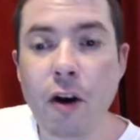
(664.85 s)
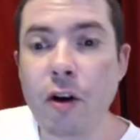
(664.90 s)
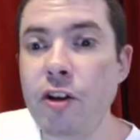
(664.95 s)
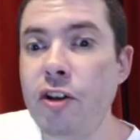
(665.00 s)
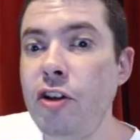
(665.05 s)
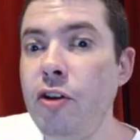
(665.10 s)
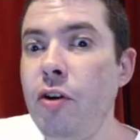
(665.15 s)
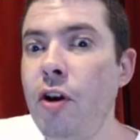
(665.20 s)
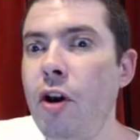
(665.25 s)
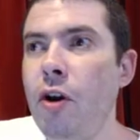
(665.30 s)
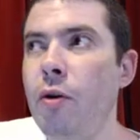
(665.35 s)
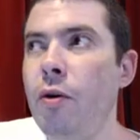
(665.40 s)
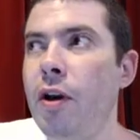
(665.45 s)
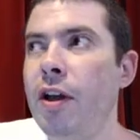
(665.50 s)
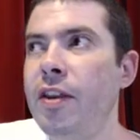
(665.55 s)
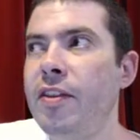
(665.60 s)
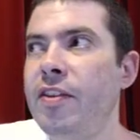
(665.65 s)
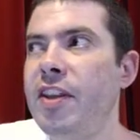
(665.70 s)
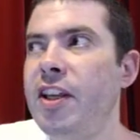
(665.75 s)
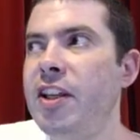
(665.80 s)
do you know
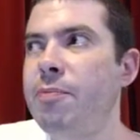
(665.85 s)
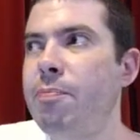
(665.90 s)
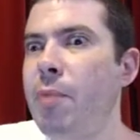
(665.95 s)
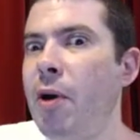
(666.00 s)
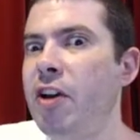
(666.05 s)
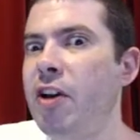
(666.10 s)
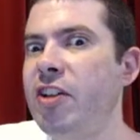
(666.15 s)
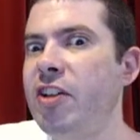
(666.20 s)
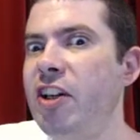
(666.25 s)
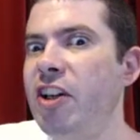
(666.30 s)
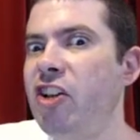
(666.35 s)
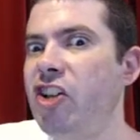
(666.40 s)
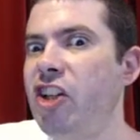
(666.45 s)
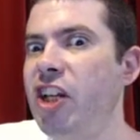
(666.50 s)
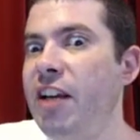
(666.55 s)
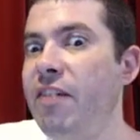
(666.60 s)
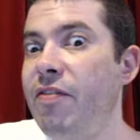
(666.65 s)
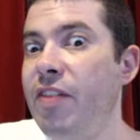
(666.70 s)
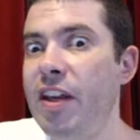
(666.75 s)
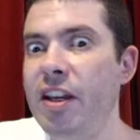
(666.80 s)
this person
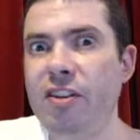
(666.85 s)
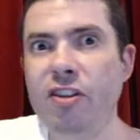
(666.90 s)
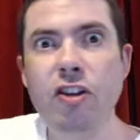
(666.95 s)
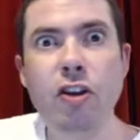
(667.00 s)
achieved this?